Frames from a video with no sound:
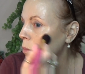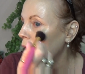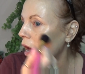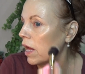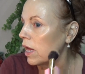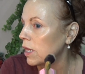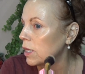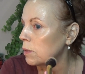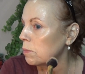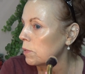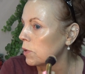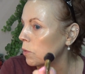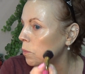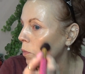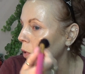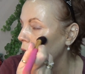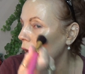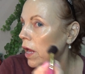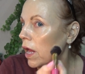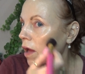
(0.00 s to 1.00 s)
My husband will
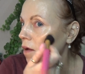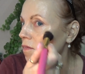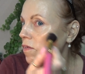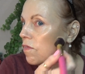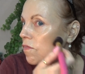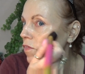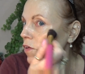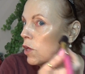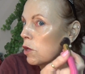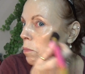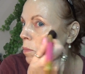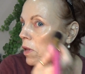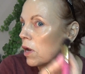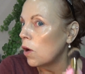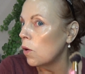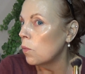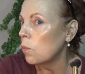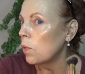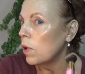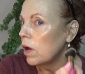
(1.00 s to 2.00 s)
probably have a fit, but
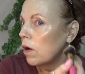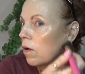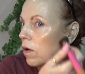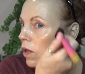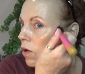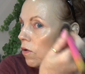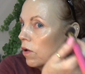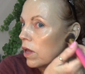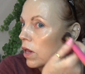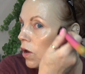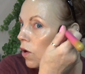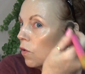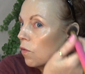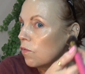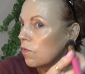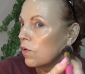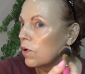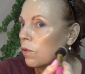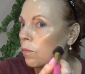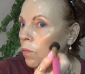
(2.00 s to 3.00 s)
oh well, he'll get
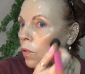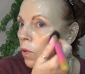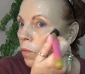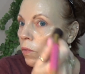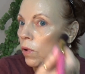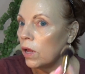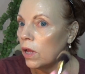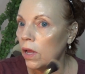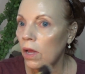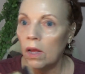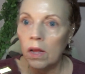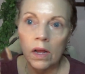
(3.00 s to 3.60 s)
over it, won't he?